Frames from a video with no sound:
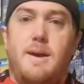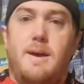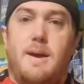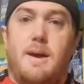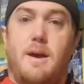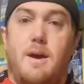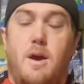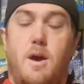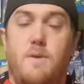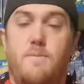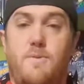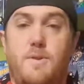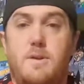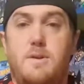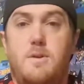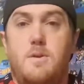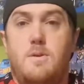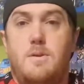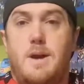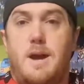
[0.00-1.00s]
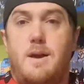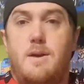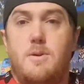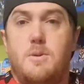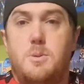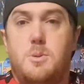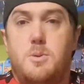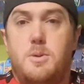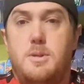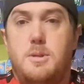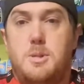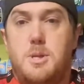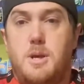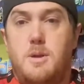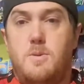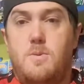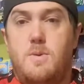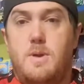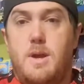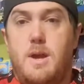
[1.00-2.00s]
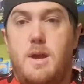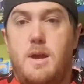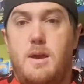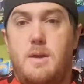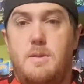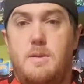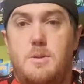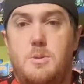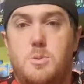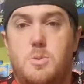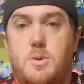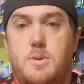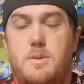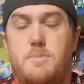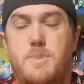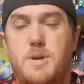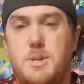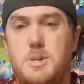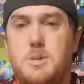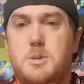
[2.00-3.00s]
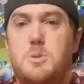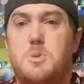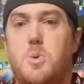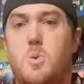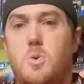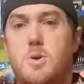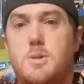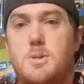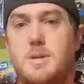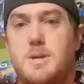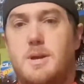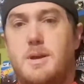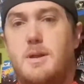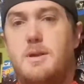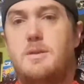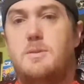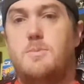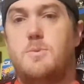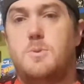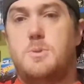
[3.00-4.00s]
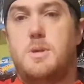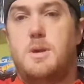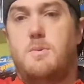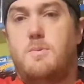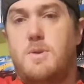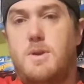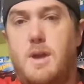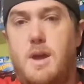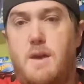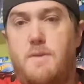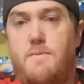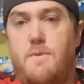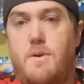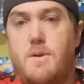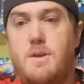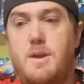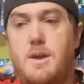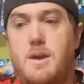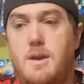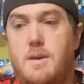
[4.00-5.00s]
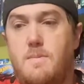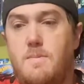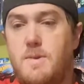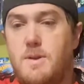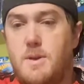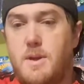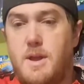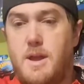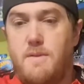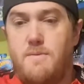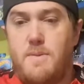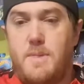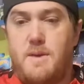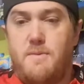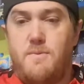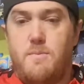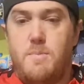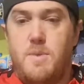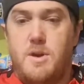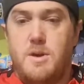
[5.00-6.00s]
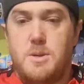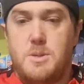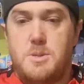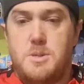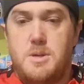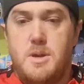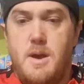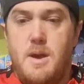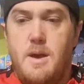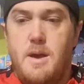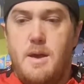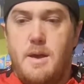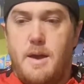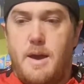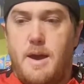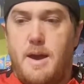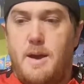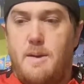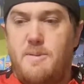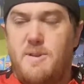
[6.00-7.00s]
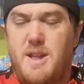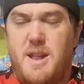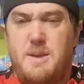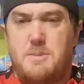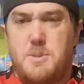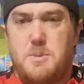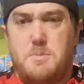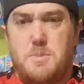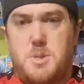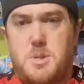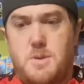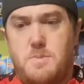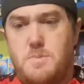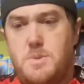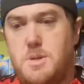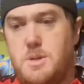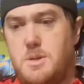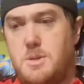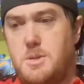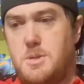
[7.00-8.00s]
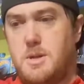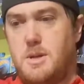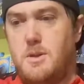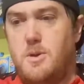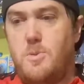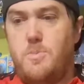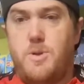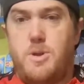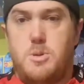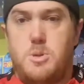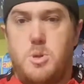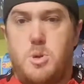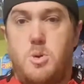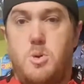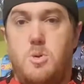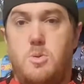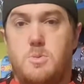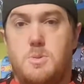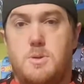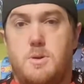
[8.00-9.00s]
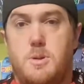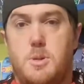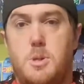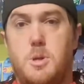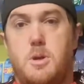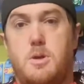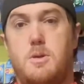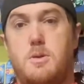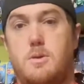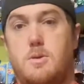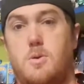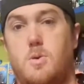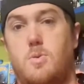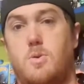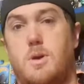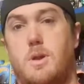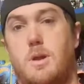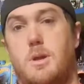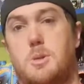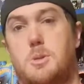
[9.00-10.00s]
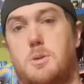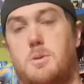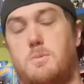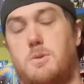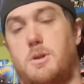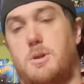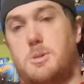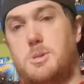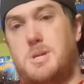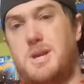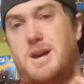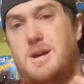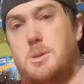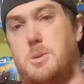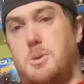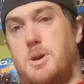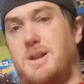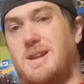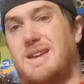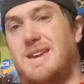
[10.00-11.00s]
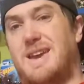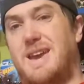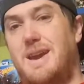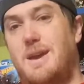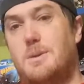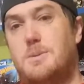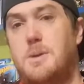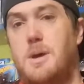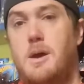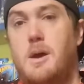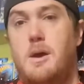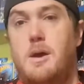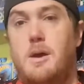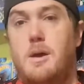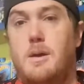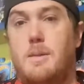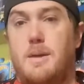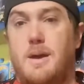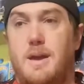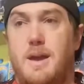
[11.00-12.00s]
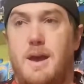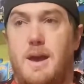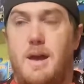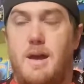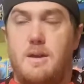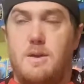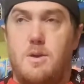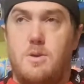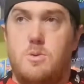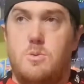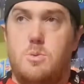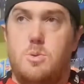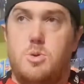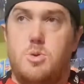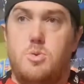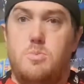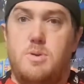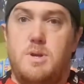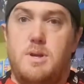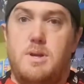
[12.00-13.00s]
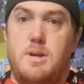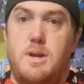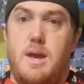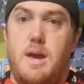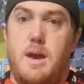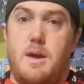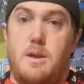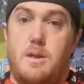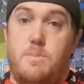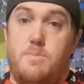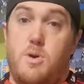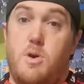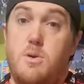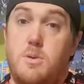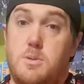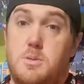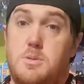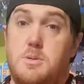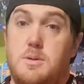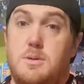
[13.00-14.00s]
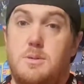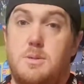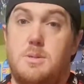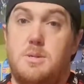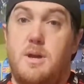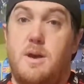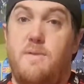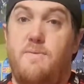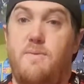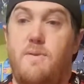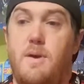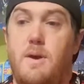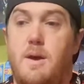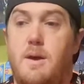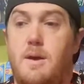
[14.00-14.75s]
hopefully you are enjoying the channel and enjoying the mix of toys and collectibles that we have on here. We're going to have another mix. We're going to have some Simpsons, a little bit of Turtles. I'm going to show you a cool collection I'm going to start trying to get. They are going to be out of the box stuff.